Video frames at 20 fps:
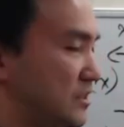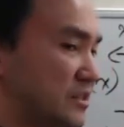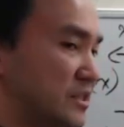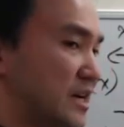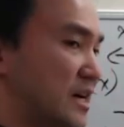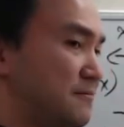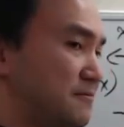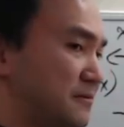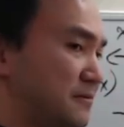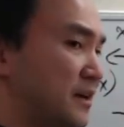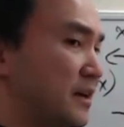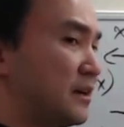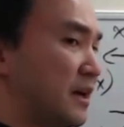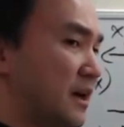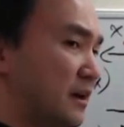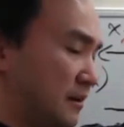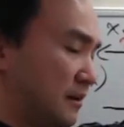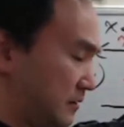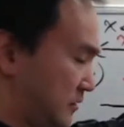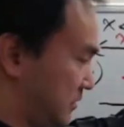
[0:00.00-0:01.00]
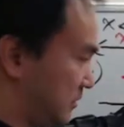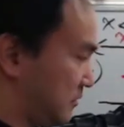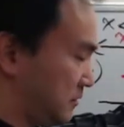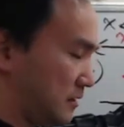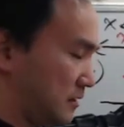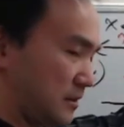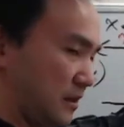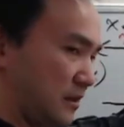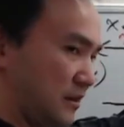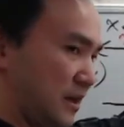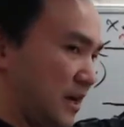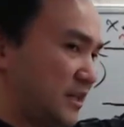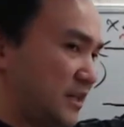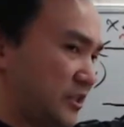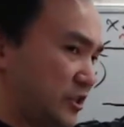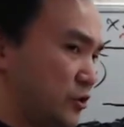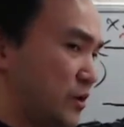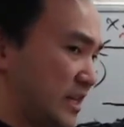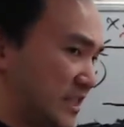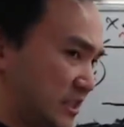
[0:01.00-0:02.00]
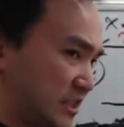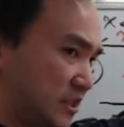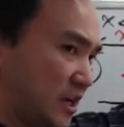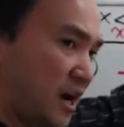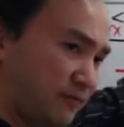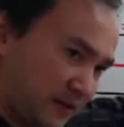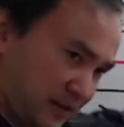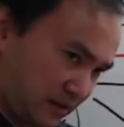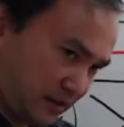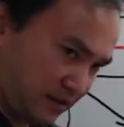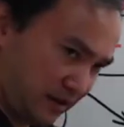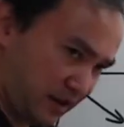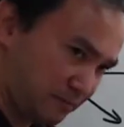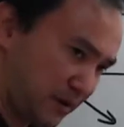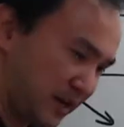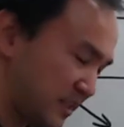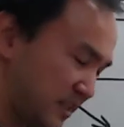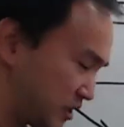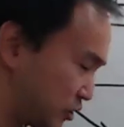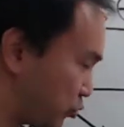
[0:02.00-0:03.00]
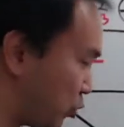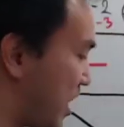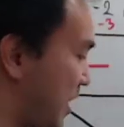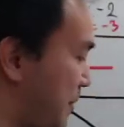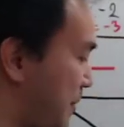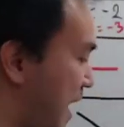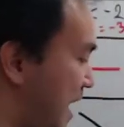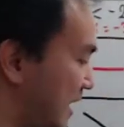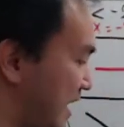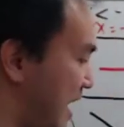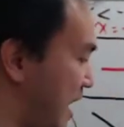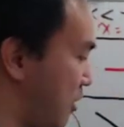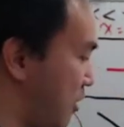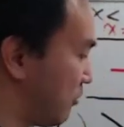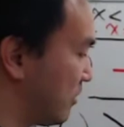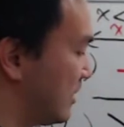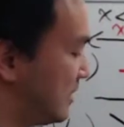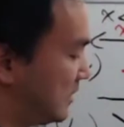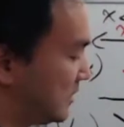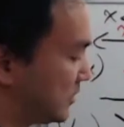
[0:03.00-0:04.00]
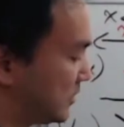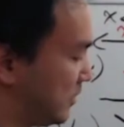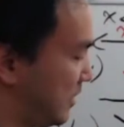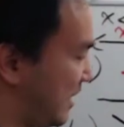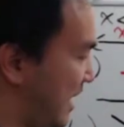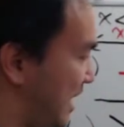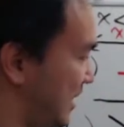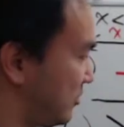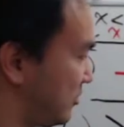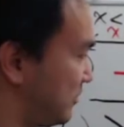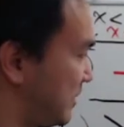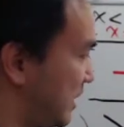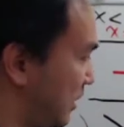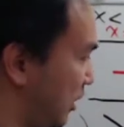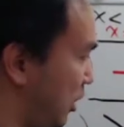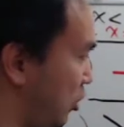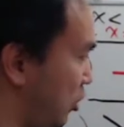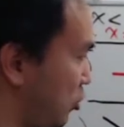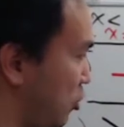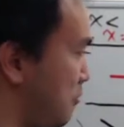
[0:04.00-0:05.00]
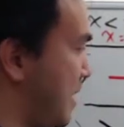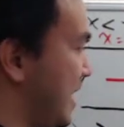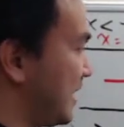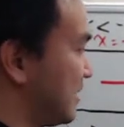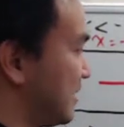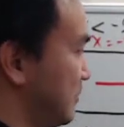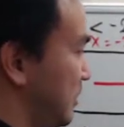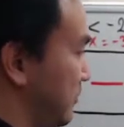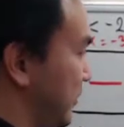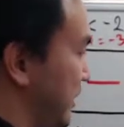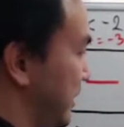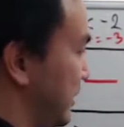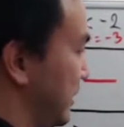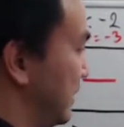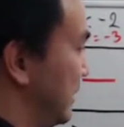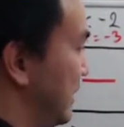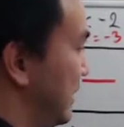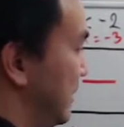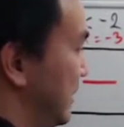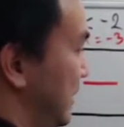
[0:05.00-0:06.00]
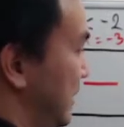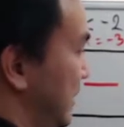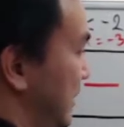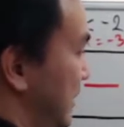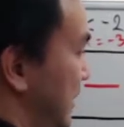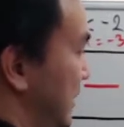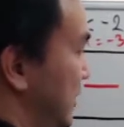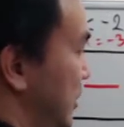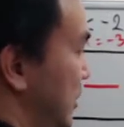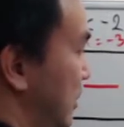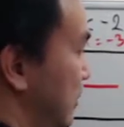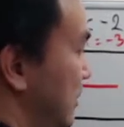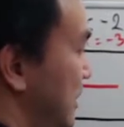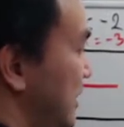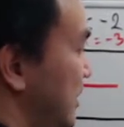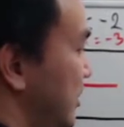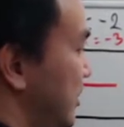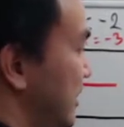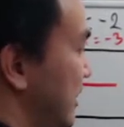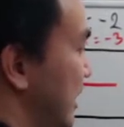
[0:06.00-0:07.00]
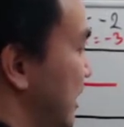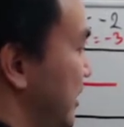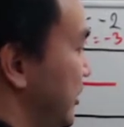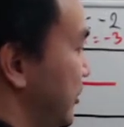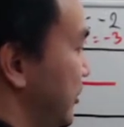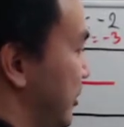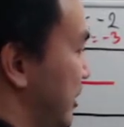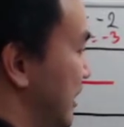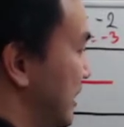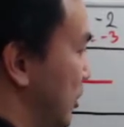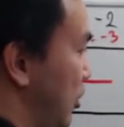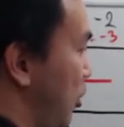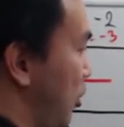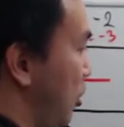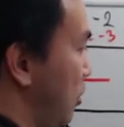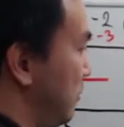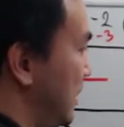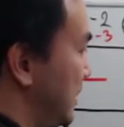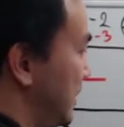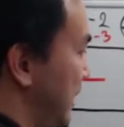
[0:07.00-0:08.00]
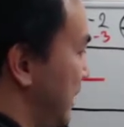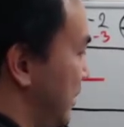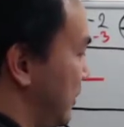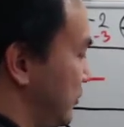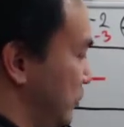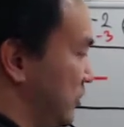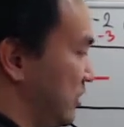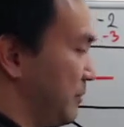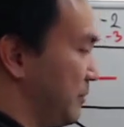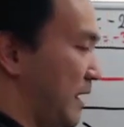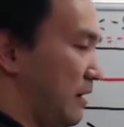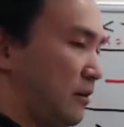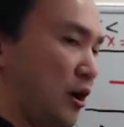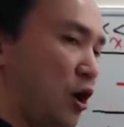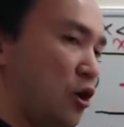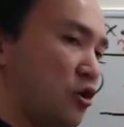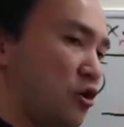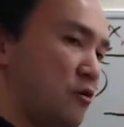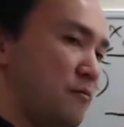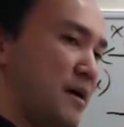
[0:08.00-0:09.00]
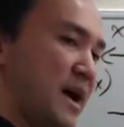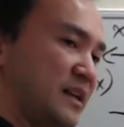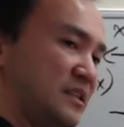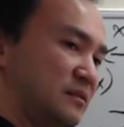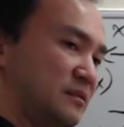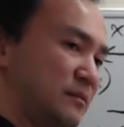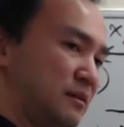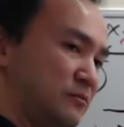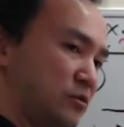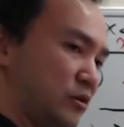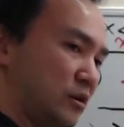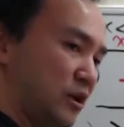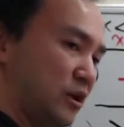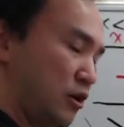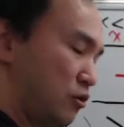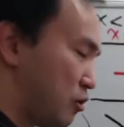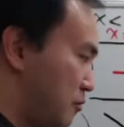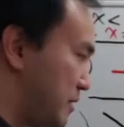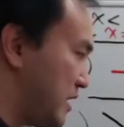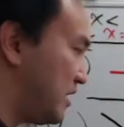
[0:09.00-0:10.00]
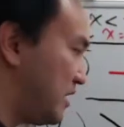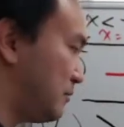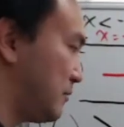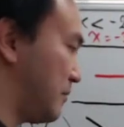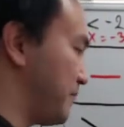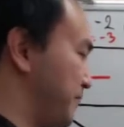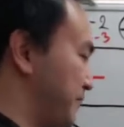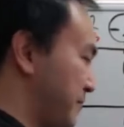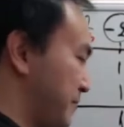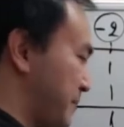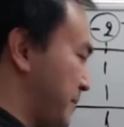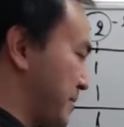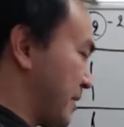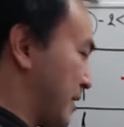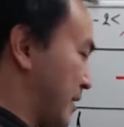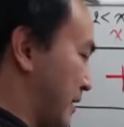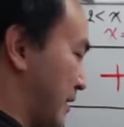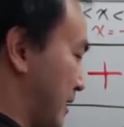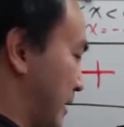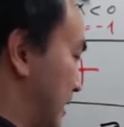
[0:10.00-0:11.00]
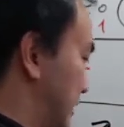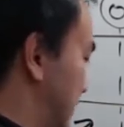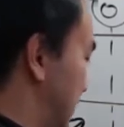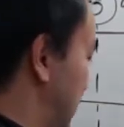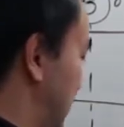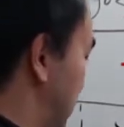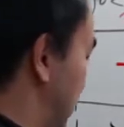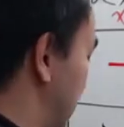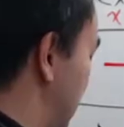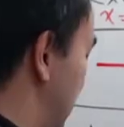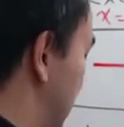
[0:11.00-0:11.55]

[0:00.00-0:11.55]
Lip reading: up and hits to a stop and make its way back down. So it has to be a local maximum right here. And so this sign chart only tells you about local maximum or local minimum. And then